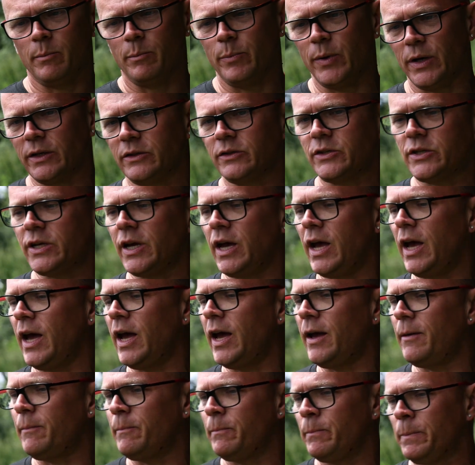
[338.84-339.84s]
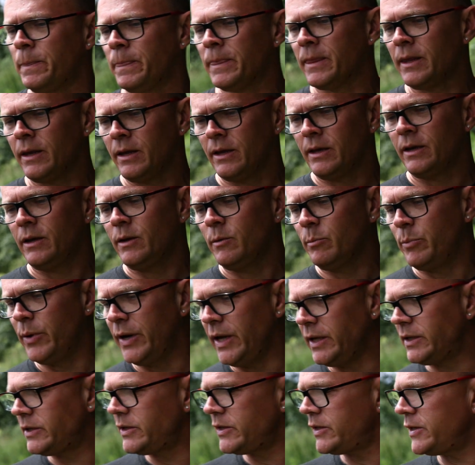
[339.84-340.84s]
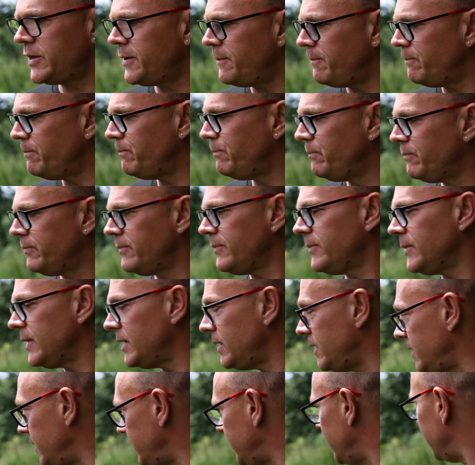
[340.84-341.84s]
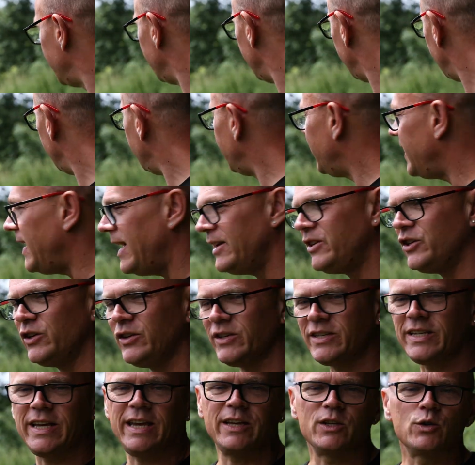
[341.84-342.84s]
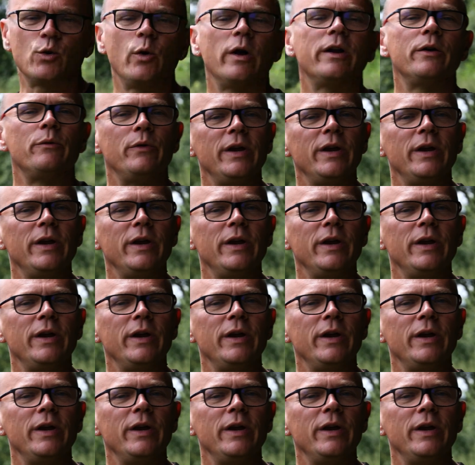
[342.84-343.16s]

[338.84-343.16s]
but it's, as you can see, it's quite a